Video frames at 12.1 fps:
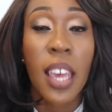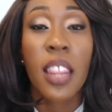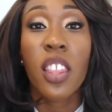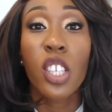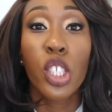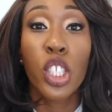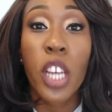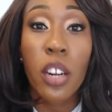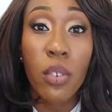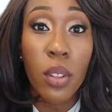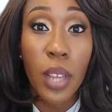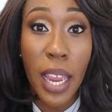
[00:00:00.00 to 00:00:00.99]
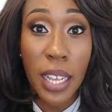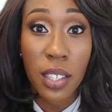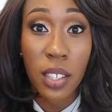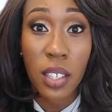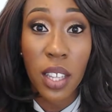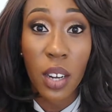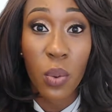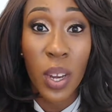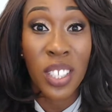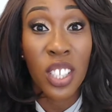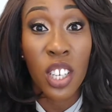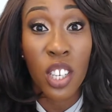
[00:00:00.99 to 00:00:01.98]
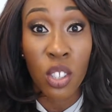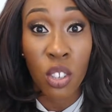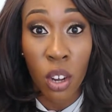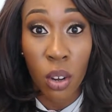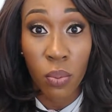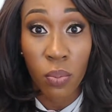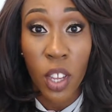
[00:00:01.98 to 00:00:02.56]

The general answer to that question is no.